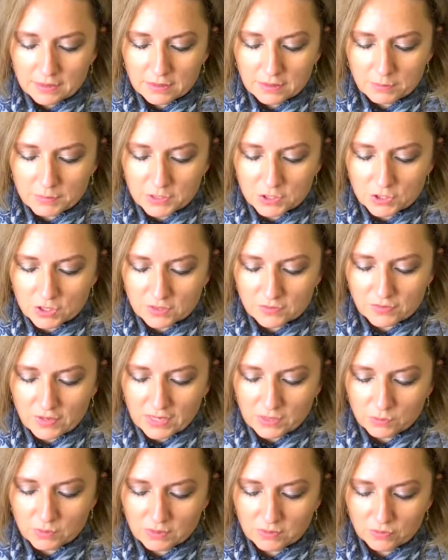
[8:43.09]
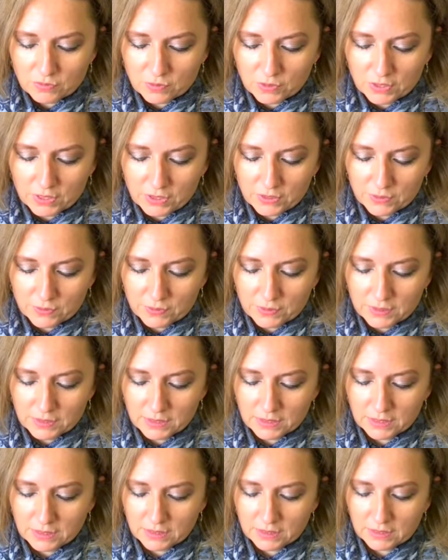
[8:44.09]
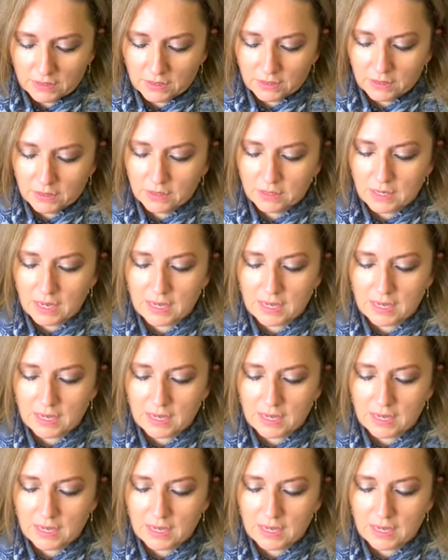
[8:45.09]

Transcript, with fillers: Let me just find one for you. Here,